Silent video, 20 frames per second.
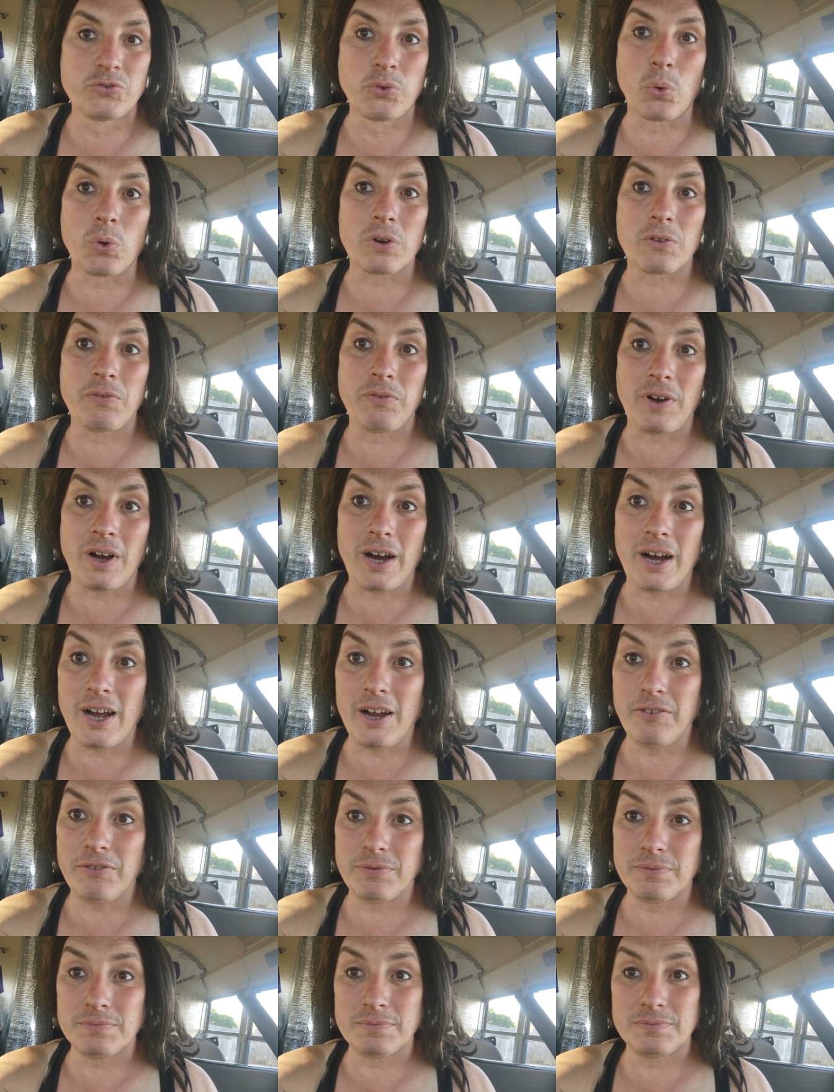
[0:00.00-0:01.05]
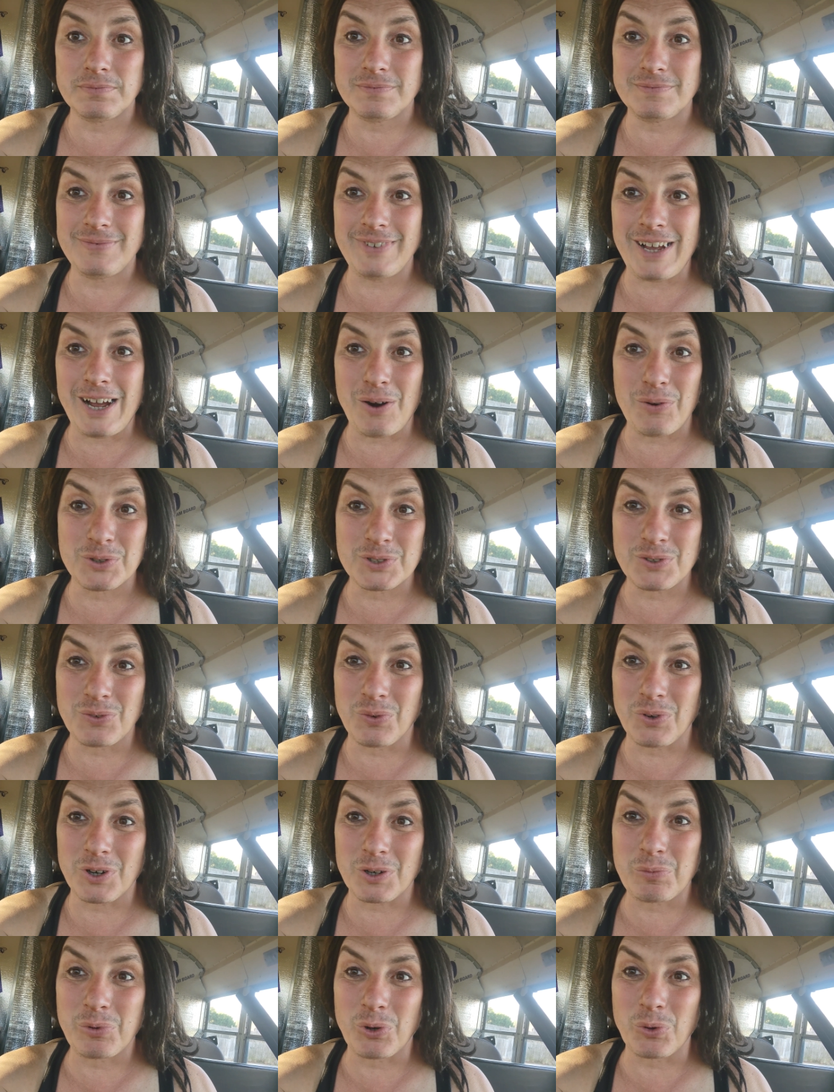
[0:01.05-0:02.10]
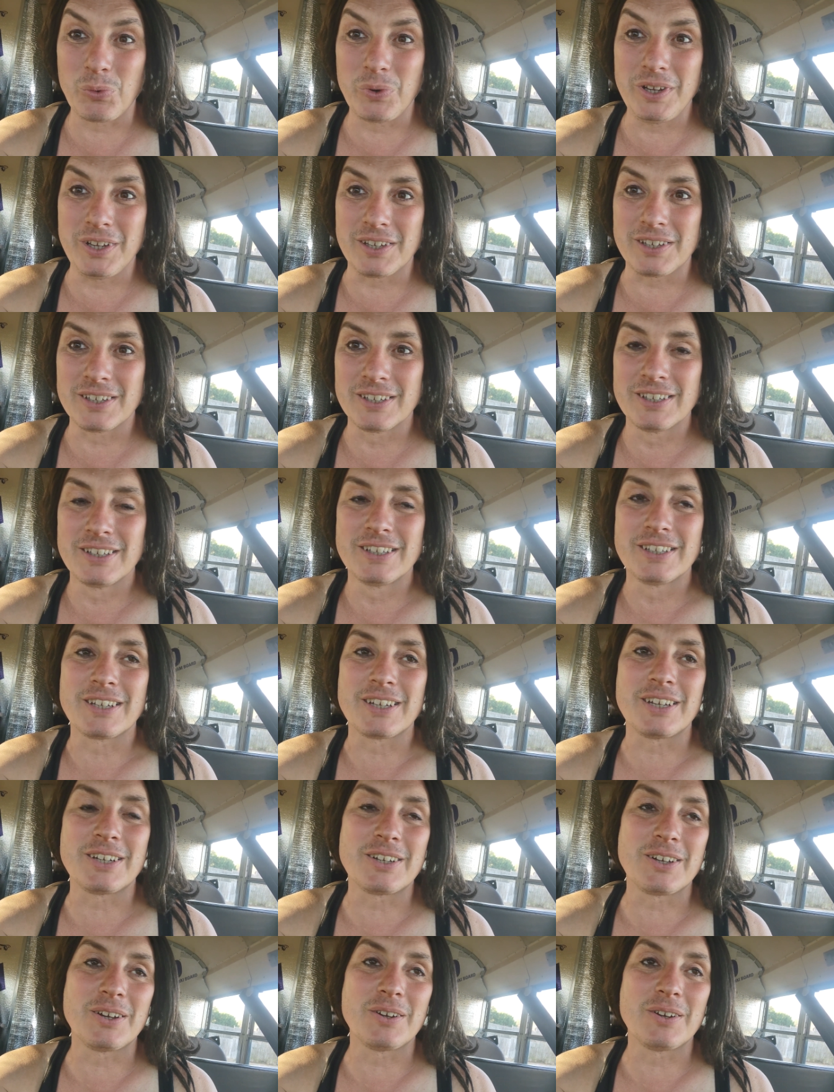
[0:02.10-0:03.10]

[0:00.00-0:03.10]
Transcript: four to five hours of work per week, you